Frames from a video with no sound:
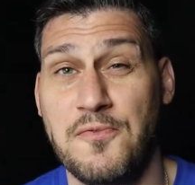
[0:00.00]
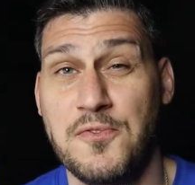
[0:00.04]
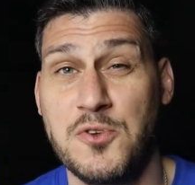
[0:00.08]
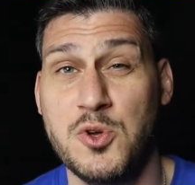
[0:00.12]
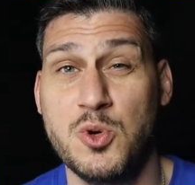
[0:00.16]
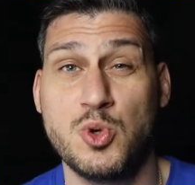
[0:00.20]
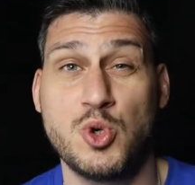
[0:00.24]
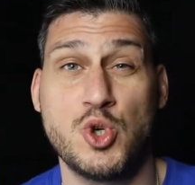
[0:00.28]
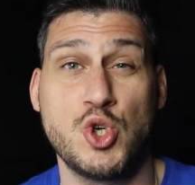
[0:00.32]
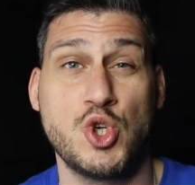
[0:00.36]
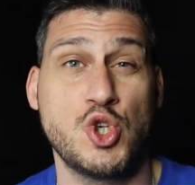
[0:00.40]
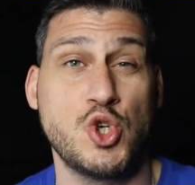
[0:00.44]
few
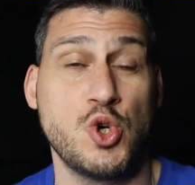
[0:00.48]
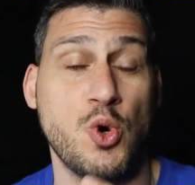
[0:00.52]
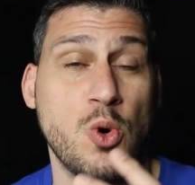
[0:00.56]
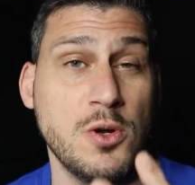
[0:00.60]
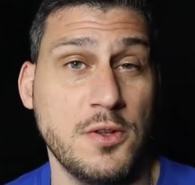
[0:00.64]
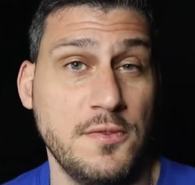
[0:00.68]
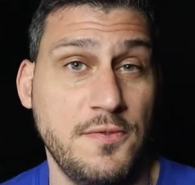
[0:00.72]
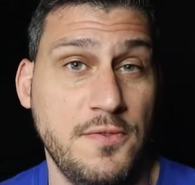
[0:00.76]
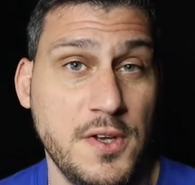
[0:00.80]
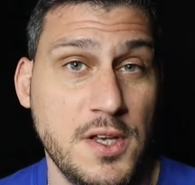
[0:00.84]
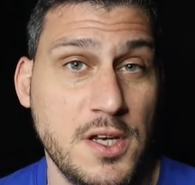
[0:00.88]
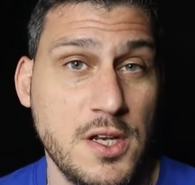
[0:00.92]

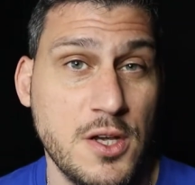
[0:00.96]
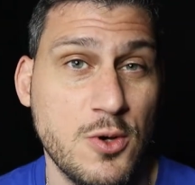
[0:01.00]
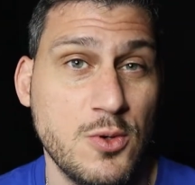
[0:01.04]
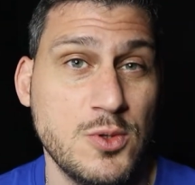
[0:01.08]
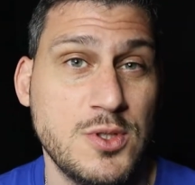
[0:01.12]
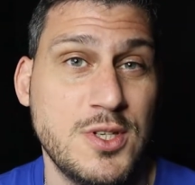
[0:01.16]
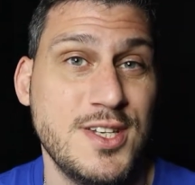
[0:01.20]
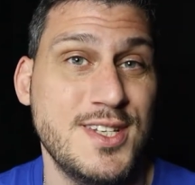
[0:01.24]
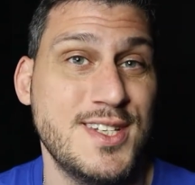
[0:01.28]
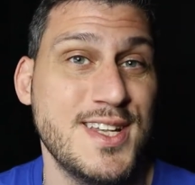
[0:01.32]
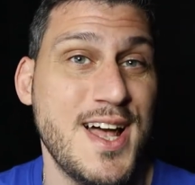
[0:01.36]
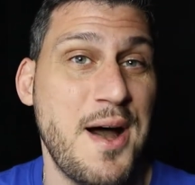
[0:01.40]
short videos.
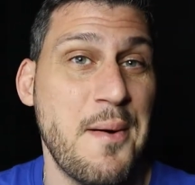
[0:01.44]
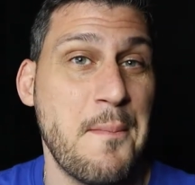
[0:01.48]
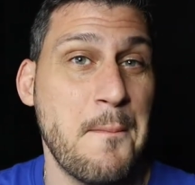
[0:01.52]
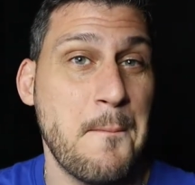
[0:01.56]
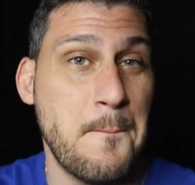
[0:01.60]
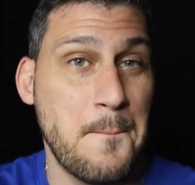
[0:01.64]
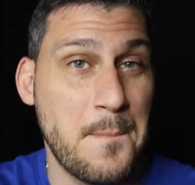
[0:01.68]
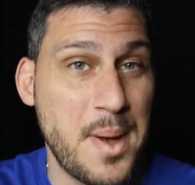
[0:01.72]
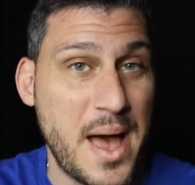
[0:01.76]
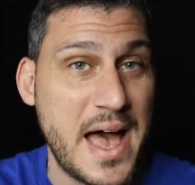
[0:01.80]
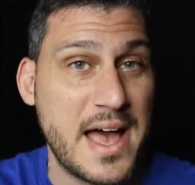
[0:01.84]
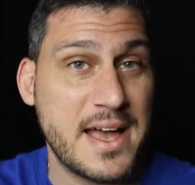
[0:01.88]
He's
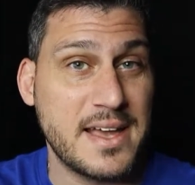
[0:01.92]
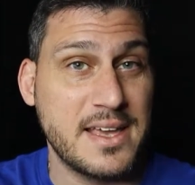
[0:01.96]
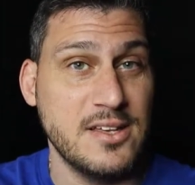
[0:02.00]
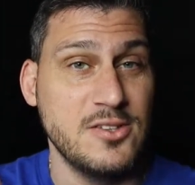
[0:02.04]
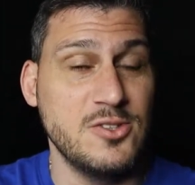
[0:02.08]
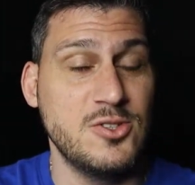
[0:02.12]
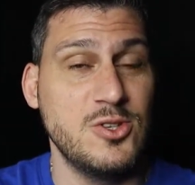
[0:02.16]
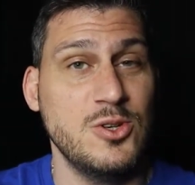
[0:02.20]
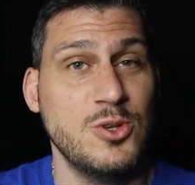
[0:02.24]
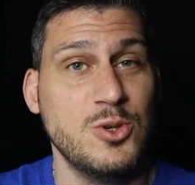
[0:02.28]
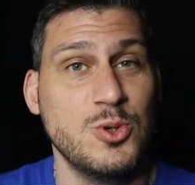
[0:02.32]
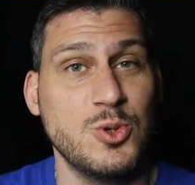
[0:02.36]
not back
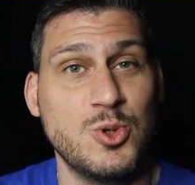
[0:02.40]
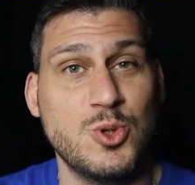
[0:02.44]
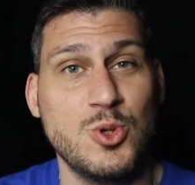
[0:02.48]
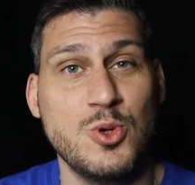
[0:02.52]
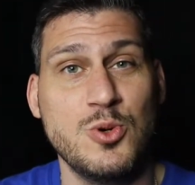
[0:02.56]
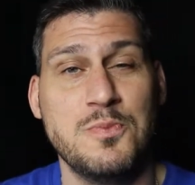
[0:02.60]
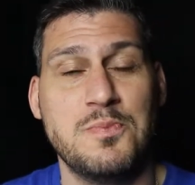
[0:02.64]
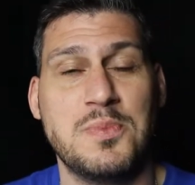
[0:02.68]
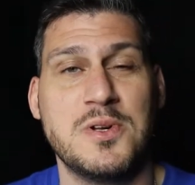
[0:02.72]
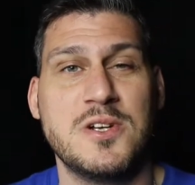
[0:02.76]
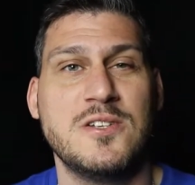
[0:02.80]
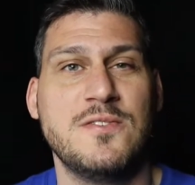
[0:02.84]
into
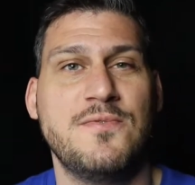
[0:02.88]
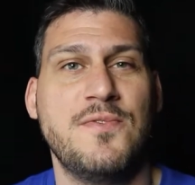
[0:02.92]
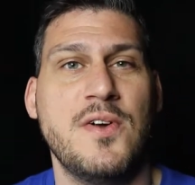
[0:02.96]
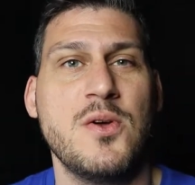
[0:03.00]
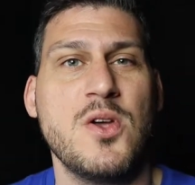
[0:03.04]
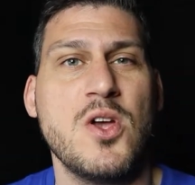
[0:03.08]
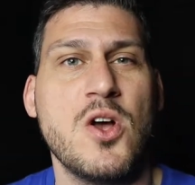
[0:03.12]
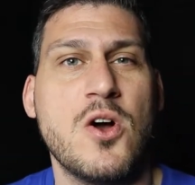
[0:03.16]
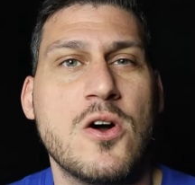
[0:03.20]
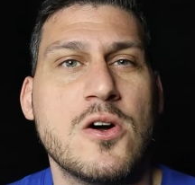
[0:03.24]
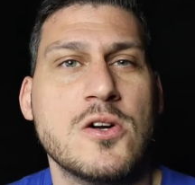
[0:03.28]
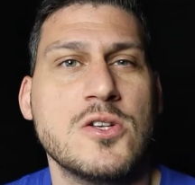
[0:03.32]
YouTube, but it's very
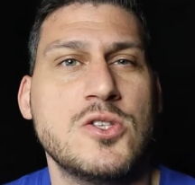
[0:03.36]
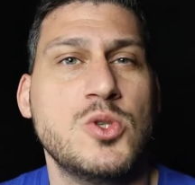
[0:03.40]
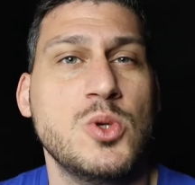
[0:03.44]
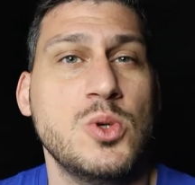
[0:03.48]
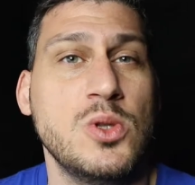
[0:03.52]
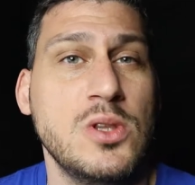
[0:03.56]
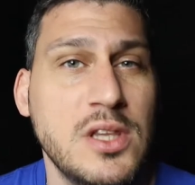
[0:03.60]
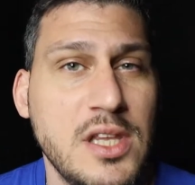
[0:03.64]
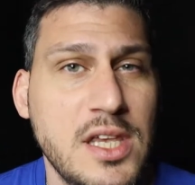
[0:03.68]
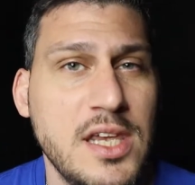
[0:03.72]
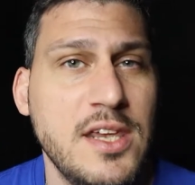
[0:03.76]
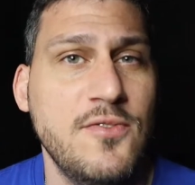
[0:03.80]
hard to
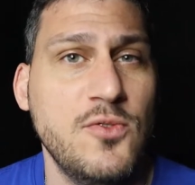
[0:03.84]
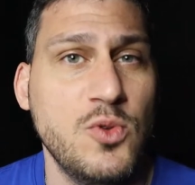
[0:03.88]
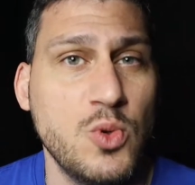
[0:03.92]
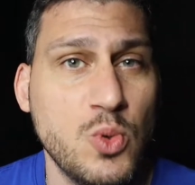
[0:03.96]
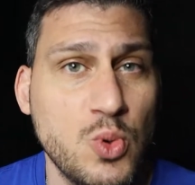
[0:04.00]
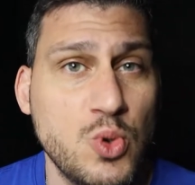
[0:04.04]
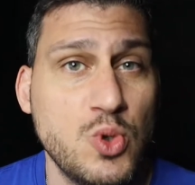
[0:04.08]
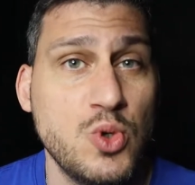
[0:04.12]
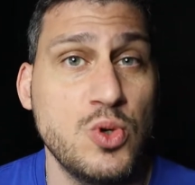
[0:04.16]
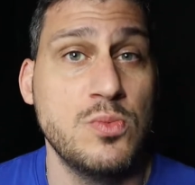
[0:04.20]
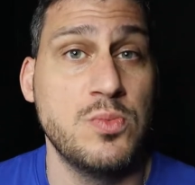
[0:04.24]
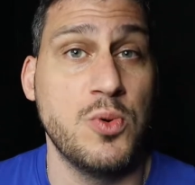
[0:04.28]
leave
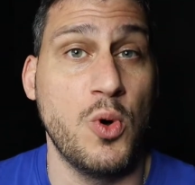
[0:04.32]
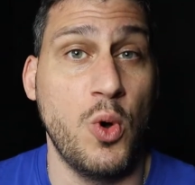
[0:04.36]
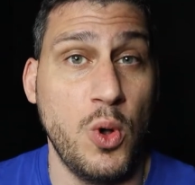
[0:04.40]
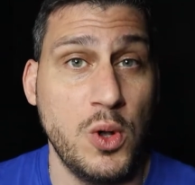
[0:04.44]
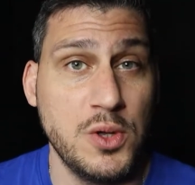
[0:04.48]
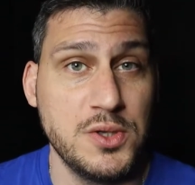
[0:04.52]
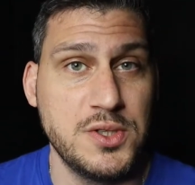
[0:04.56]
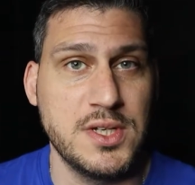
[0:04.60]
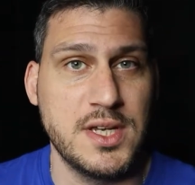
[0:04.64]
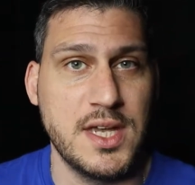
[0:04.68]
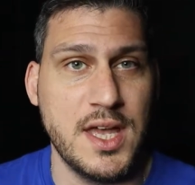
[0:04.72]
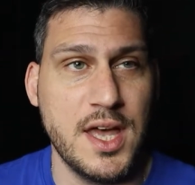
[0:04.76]
YouTube
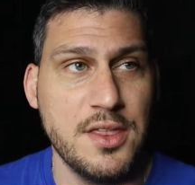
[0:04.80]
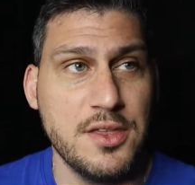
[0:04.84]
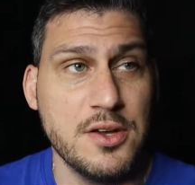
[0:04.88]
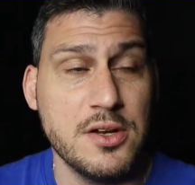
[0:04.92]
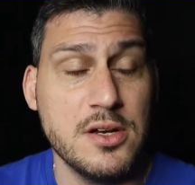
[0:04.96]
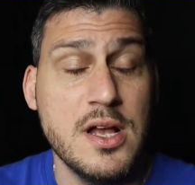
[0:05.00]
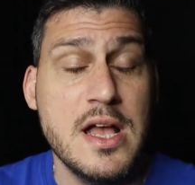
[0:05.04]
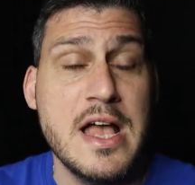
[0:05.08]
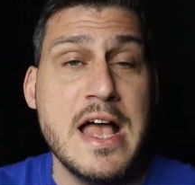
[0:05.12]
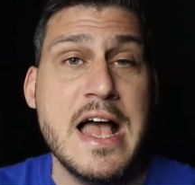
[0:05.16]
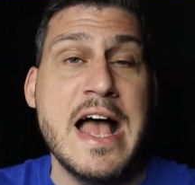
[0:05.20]
altogether.